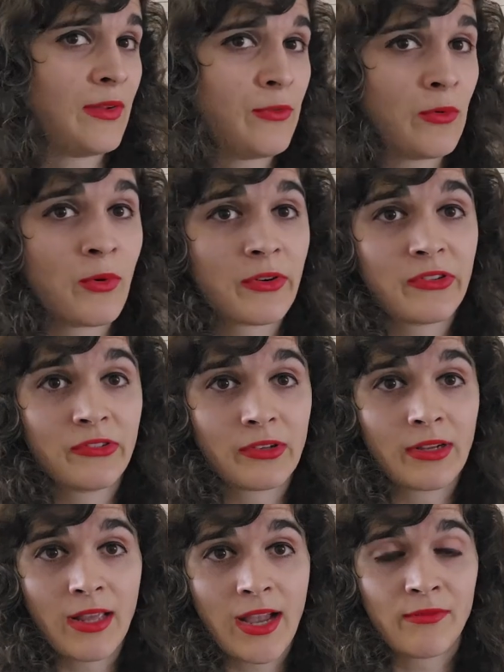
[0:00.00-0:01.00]
Different horses
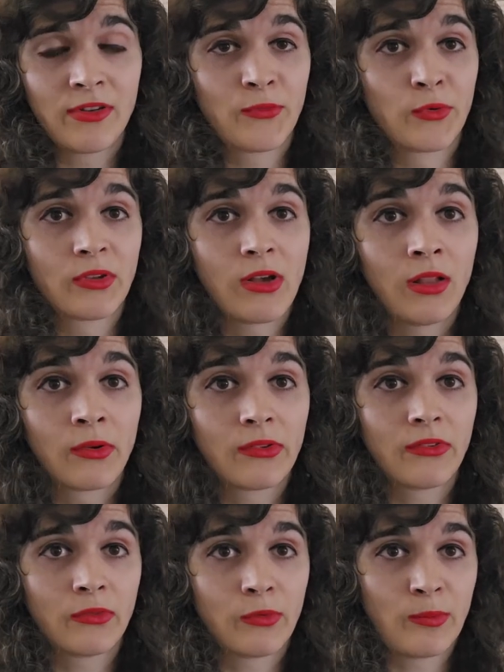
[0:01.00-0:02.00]
are going to have different
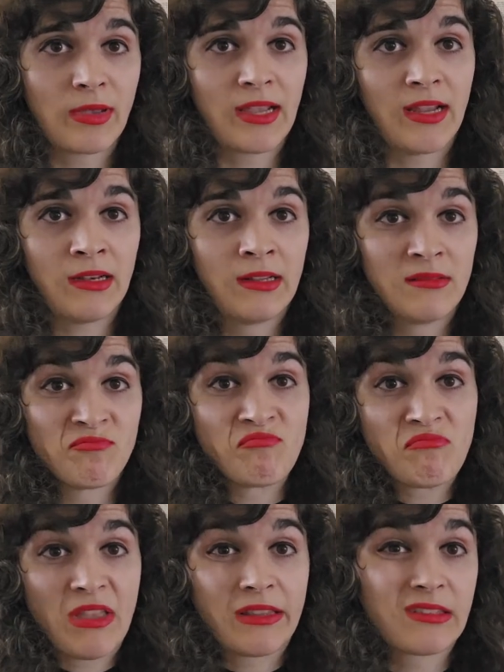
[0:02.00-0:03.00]
tolerances for pain.
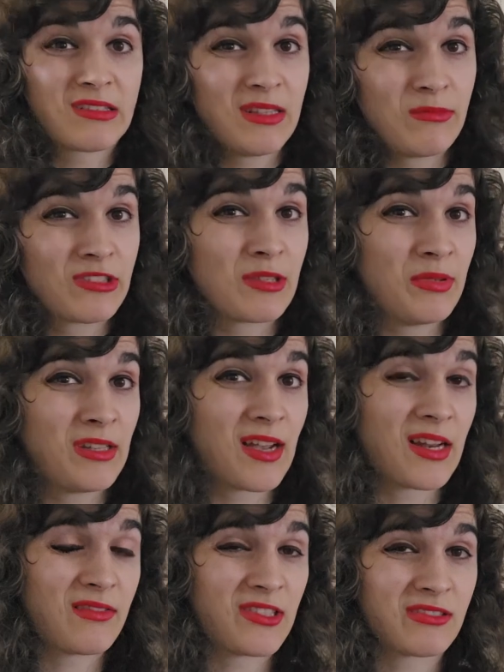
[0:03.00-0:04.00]
That seems to be
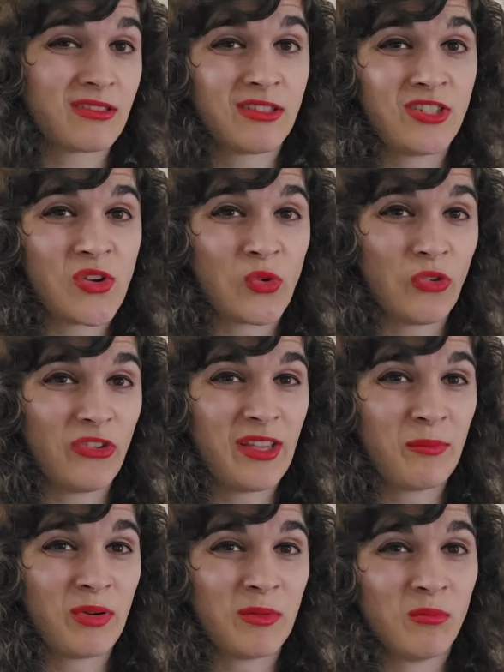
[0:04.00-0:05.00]
kind of just the general
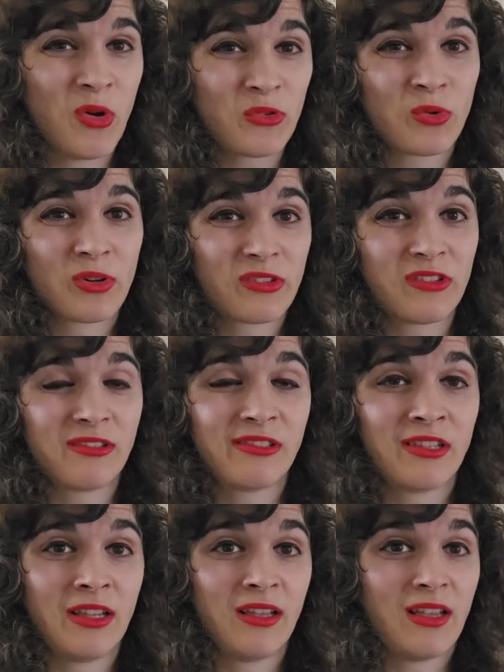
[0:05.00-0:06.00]
thing, but most
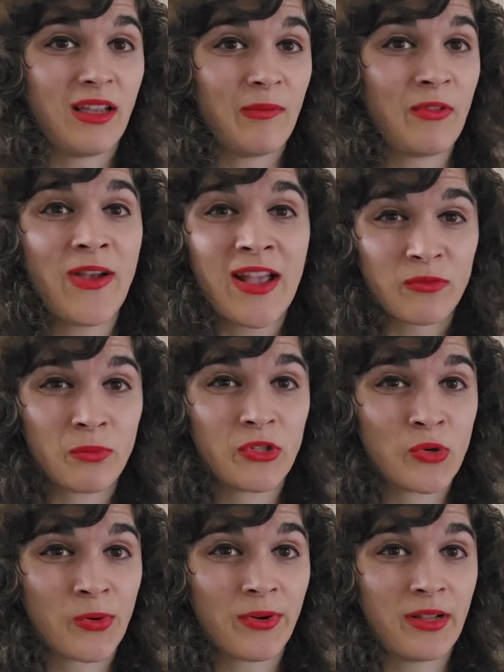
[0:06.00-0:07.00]
horses, the vast
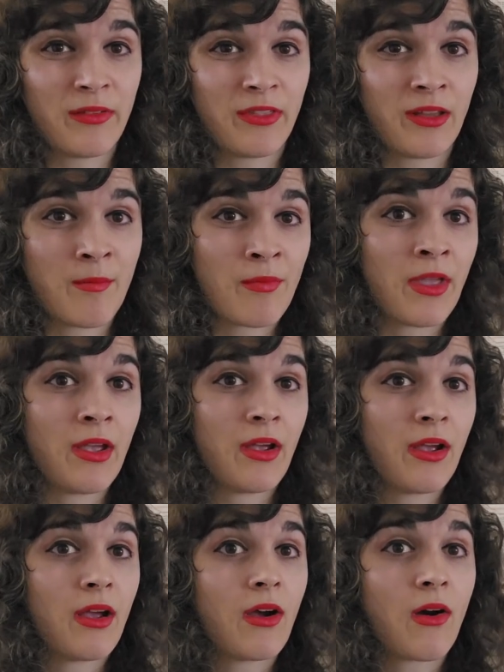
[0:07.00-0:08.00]
majority of them,
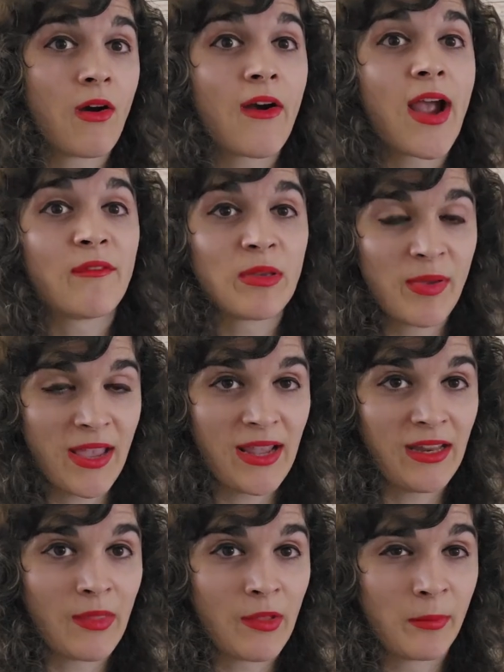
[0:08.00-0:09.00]
are having
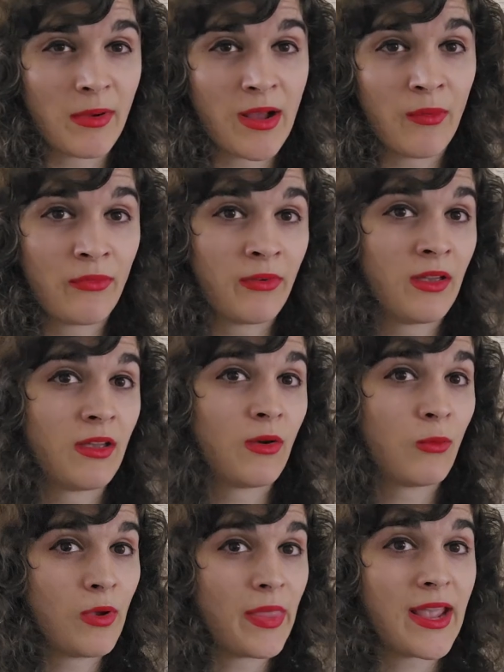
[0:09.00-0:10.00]
pain in their mouth
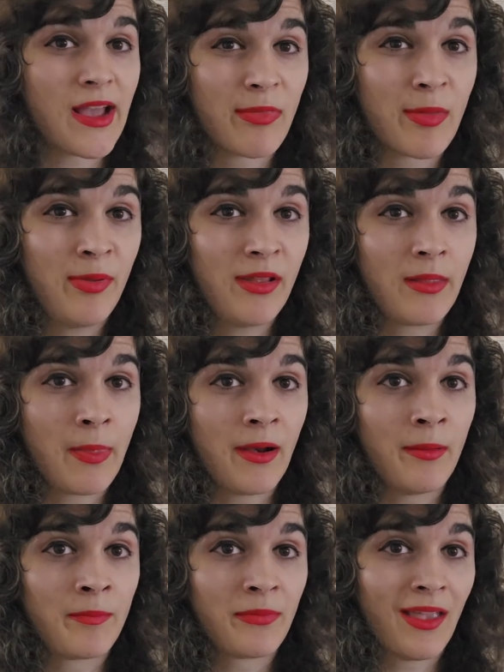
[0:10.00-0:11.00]
when they have the bit in
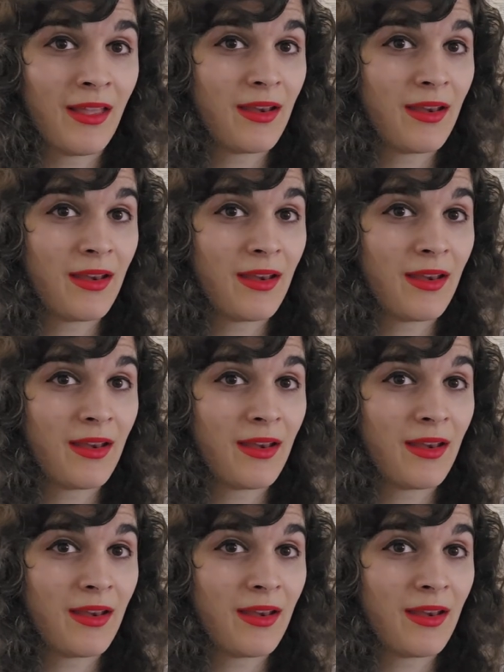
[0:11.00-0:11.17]
there.